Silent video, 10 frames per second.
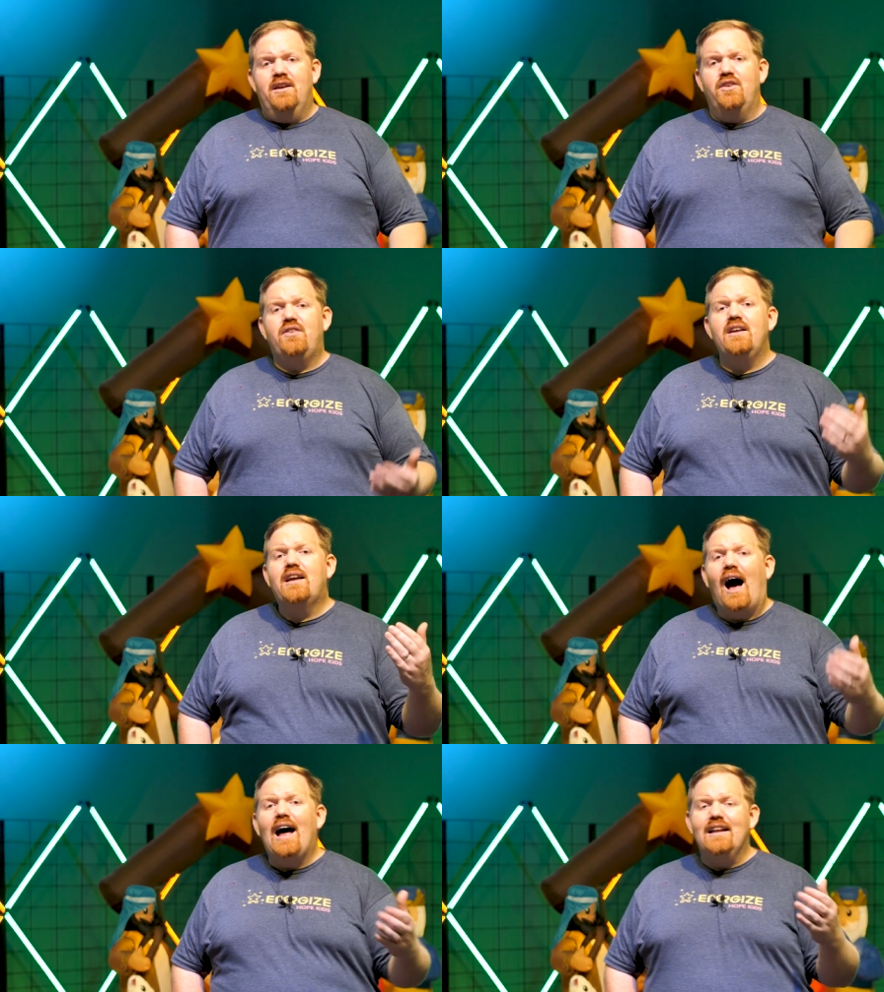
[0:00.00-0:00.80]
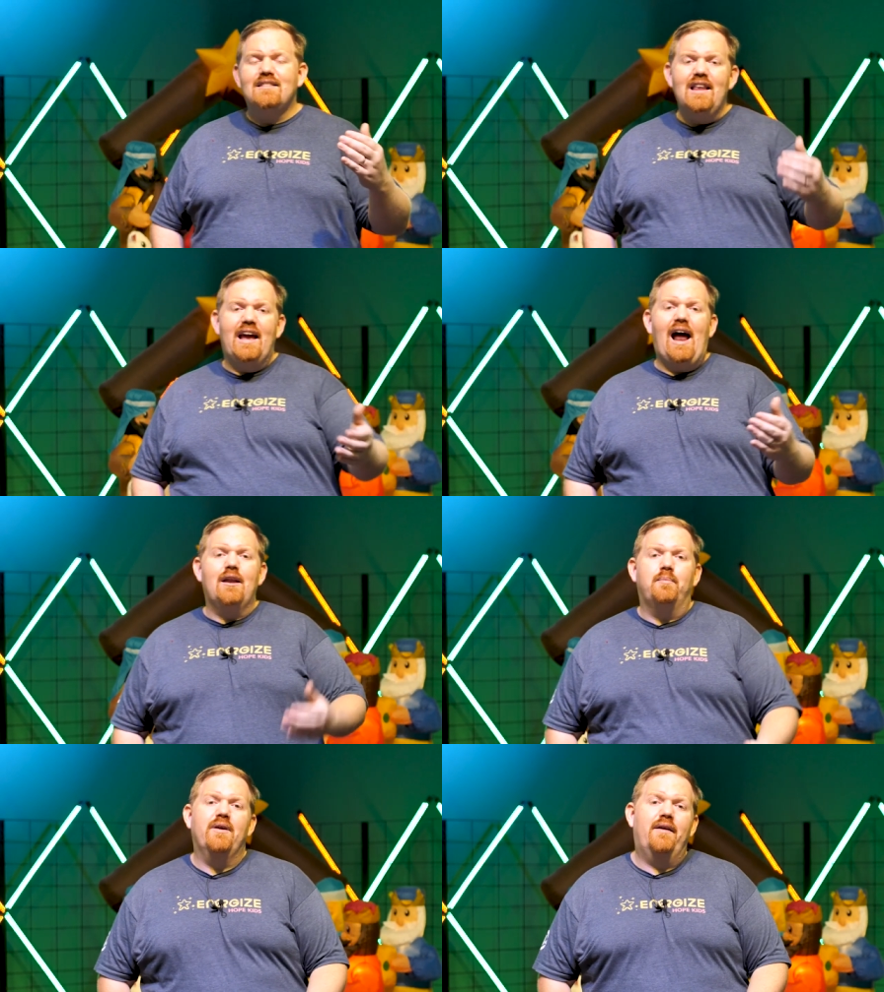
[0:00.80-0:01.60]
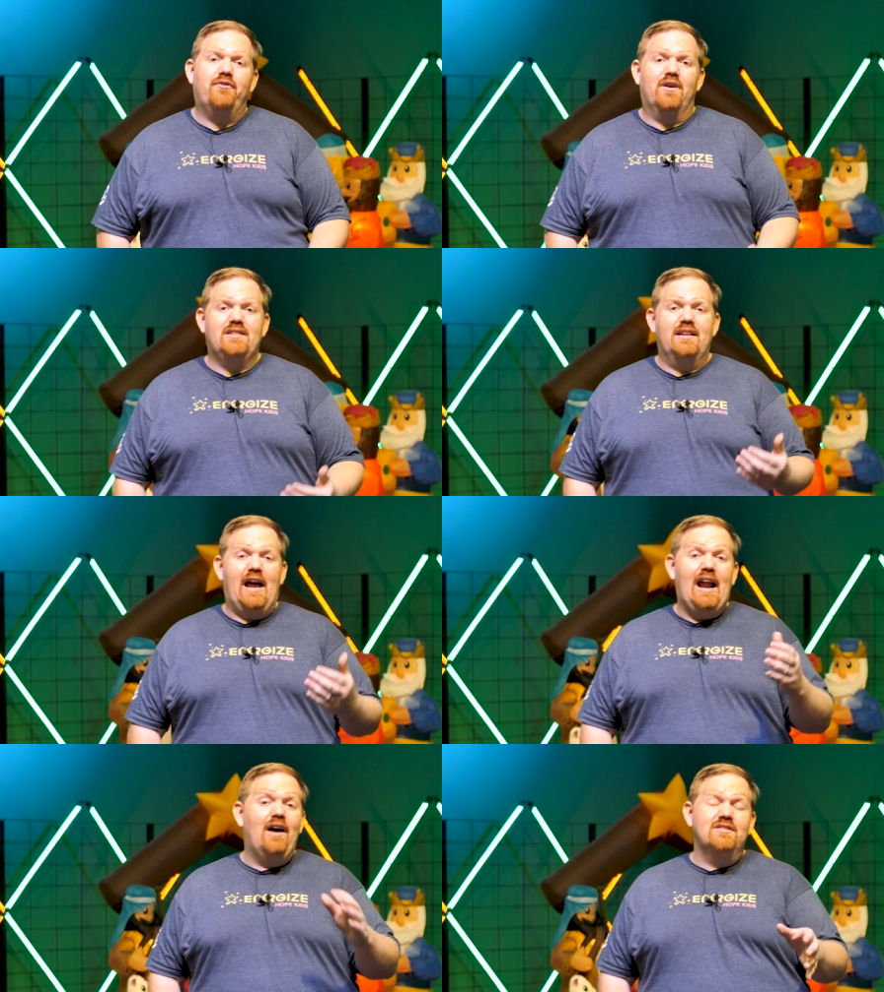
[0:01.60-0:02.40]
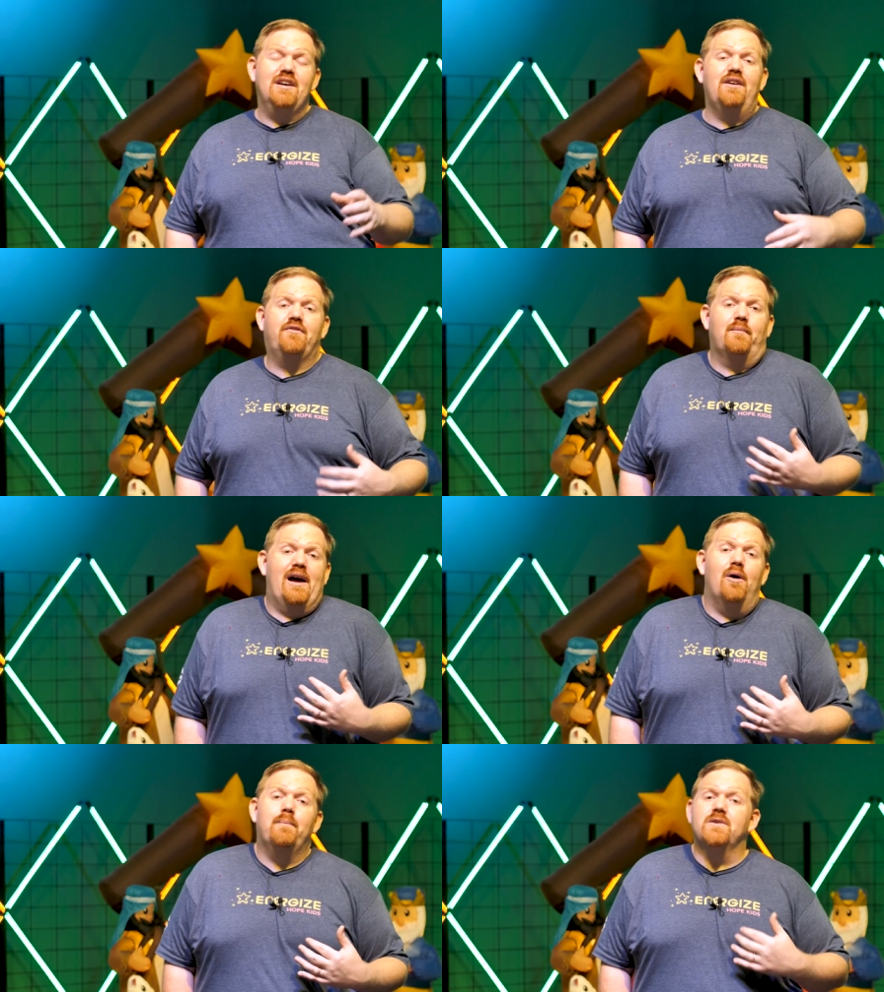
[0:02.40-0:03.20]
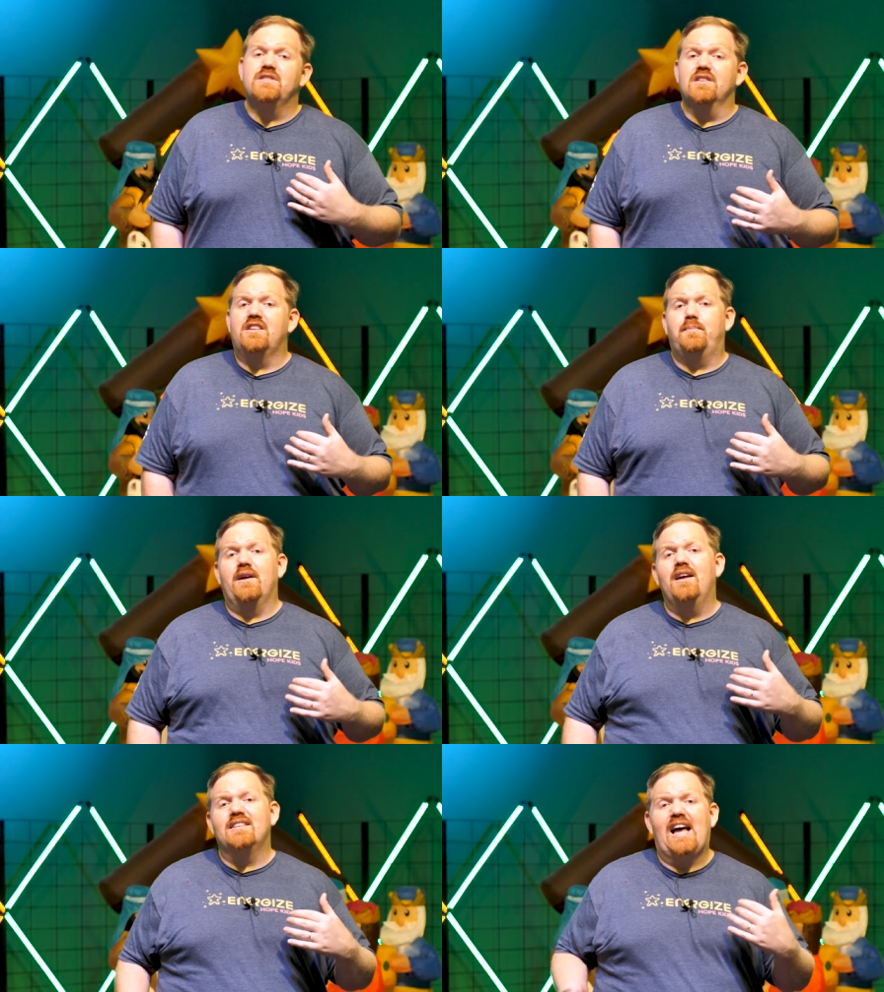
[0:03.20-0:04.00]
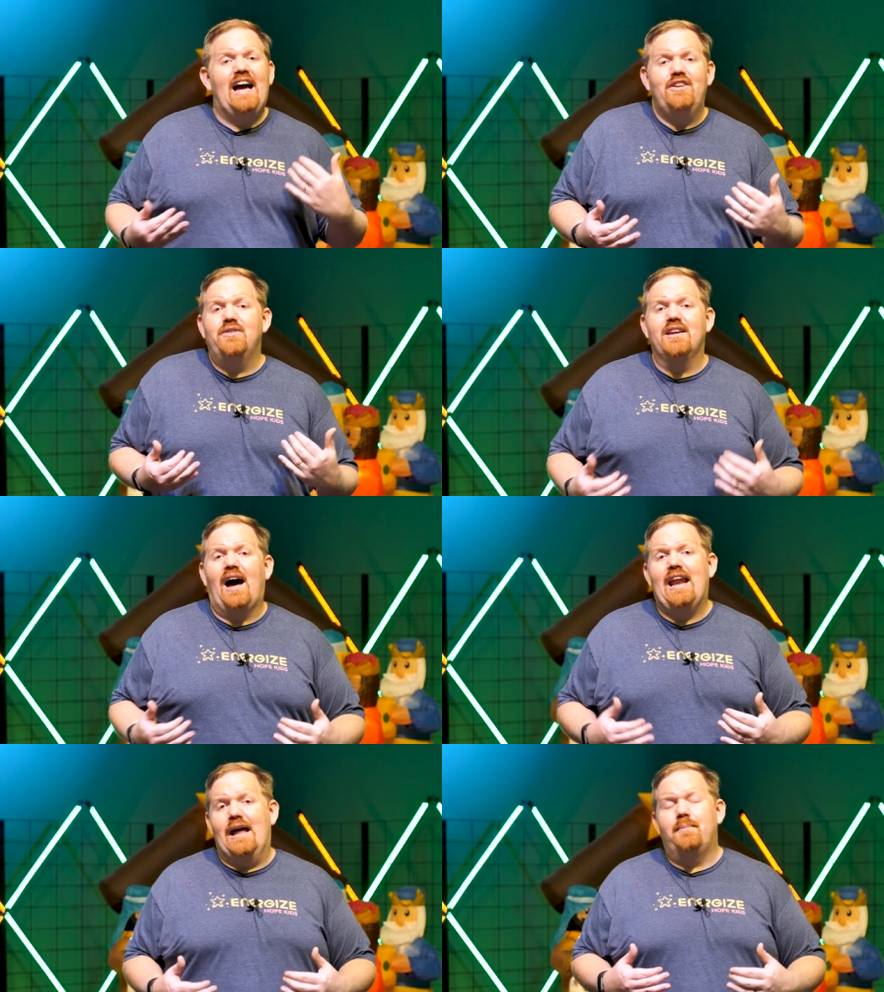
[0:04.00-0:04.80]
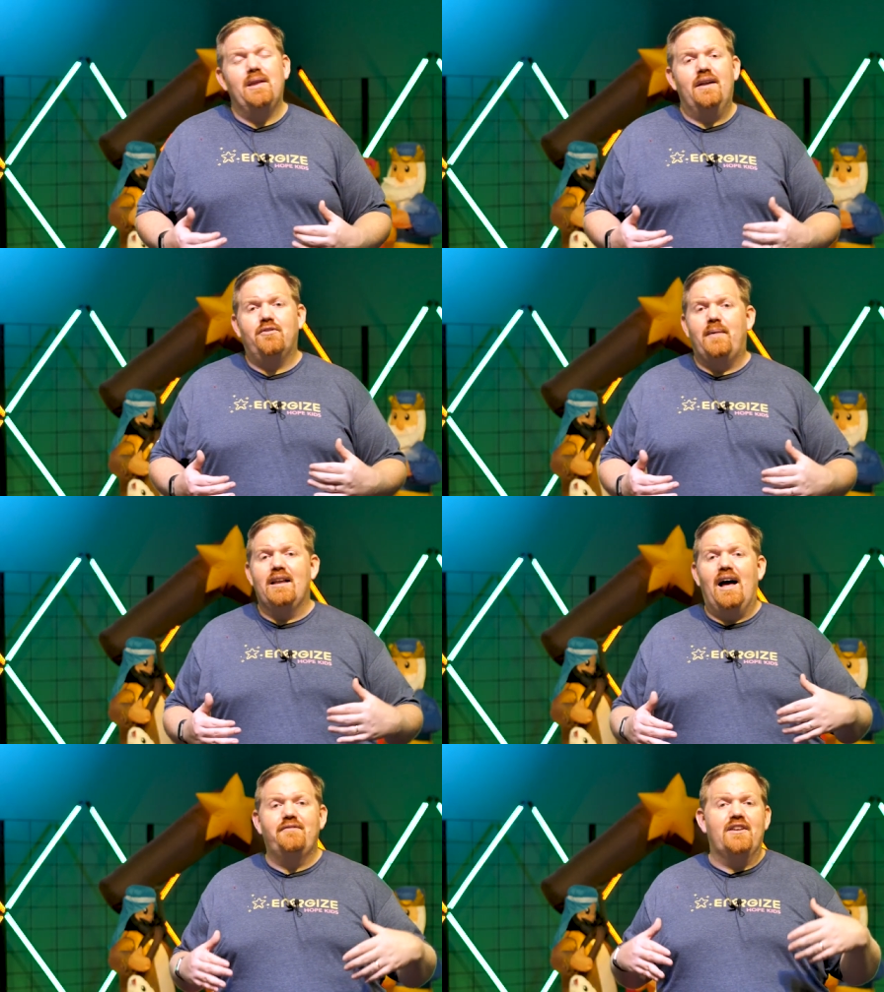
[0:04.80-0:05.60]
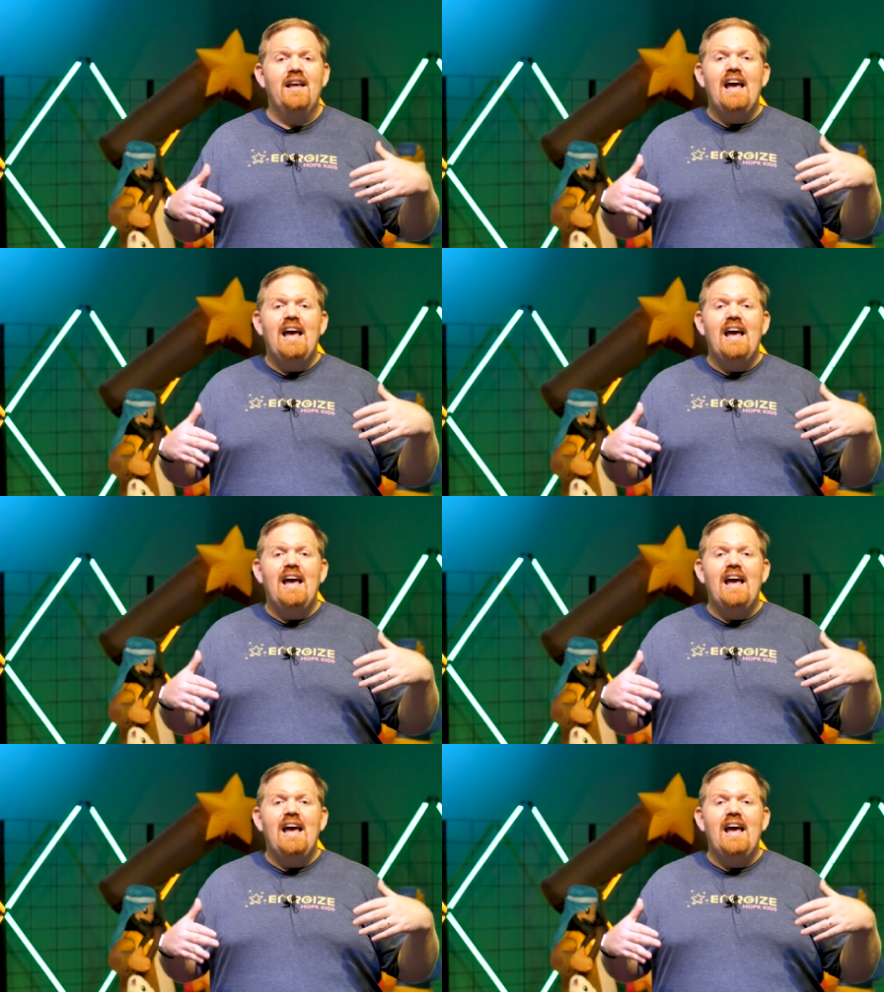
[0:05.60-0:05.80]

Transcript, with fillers: You see, God has laid out a plan for us. And, and I'll tell you, from my own personal experience, I knew that God had a plan for my life. And,